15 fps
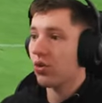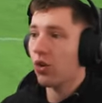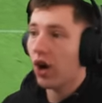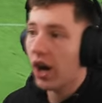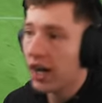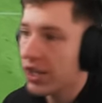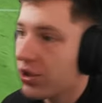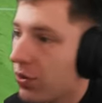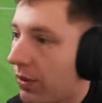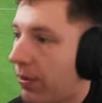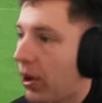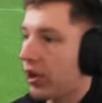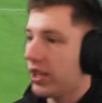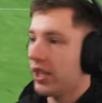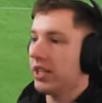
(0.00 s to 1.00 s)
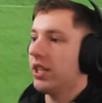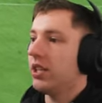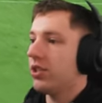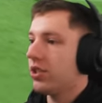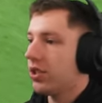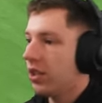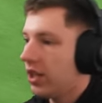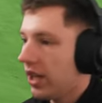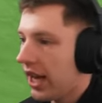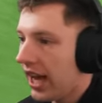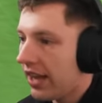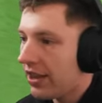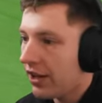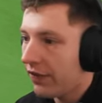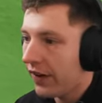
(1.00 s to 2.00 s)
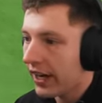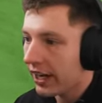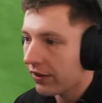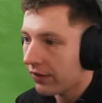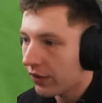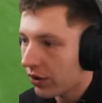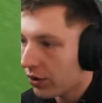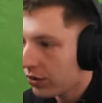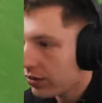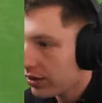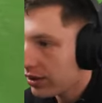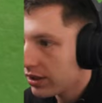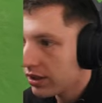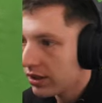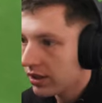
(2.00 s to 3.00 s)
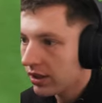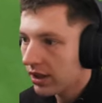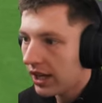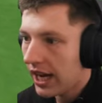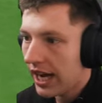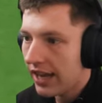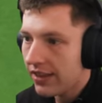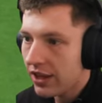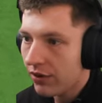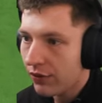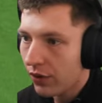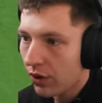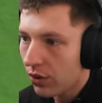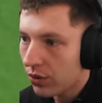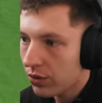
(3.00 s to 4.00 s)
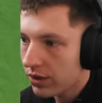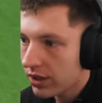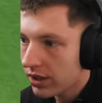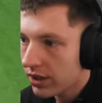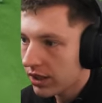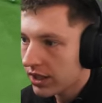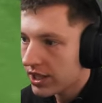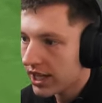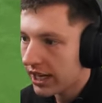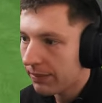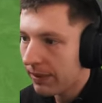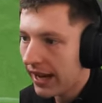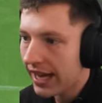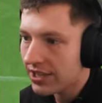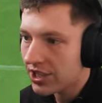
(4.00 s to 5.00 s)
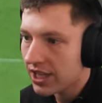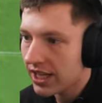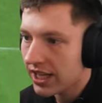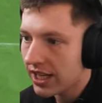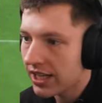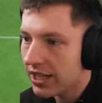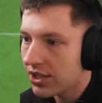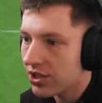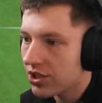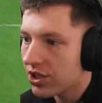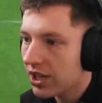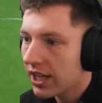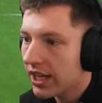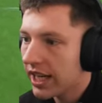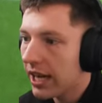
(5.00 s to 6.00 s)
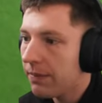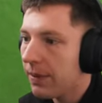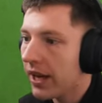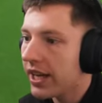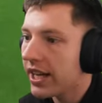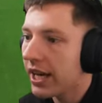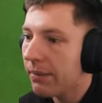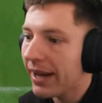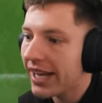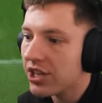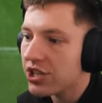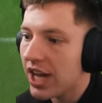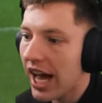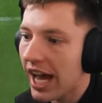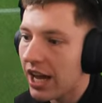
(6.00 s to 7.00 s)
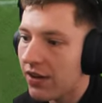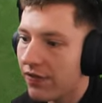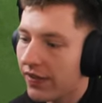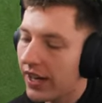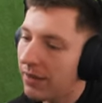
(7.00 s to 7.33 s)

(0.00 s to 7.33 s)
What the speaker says: Christ, we're bottling this. And they're fucking through. And they're through. Is he going to pass it? He is. Keeper, you're going to make a save.